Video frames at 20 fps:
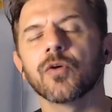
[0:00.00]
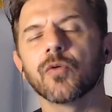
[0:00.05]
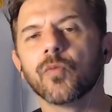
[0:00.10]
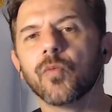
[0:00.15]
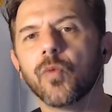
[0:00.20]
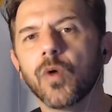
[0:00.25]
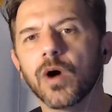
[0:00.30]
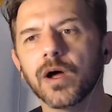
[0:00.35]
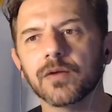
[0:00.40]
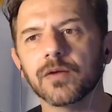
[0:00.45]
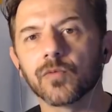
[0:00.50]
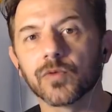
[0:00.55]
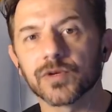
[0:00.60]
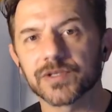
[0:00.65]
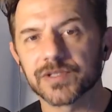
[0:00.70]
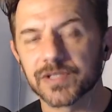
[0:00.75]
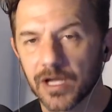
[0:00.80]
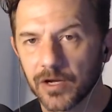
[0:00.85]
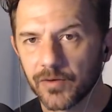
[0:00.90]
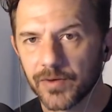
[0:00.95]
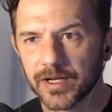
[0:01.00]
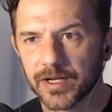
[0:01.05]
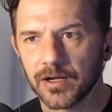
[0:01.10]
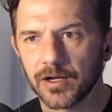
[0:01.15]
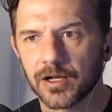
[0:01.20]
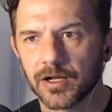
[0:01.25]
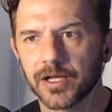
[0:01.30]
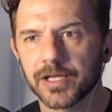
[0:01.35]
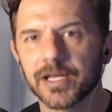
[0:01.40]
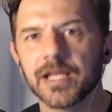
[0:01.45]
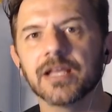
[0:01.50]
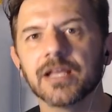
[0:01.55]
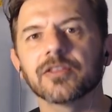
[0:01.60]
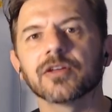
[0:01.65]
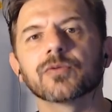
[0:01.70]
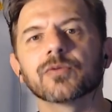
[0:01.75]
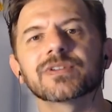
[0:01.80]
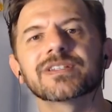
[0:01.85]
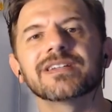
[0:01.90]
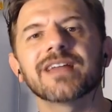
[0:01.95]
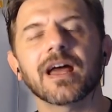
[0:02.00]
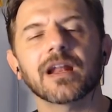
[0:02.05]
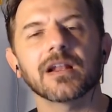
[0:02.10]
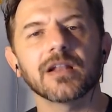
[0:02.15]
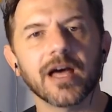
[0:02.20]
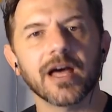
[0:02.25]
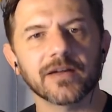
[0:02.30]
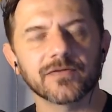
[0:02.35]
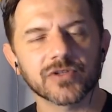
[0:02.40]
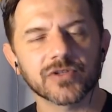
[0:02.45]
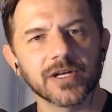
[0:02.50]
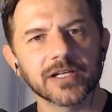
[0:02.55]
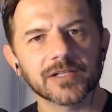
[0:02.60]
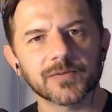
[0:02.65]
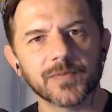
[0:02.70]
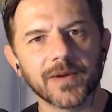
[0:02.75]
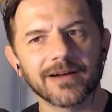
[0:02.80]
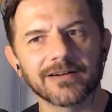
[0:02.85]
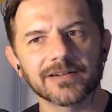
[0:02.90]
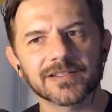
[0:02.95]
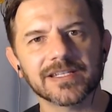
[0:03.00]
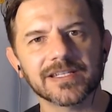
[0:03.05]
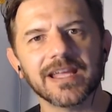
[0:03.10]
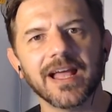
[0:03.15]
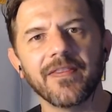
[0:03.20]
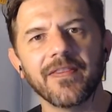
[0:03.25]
what was going on. There was not a lot of transparency,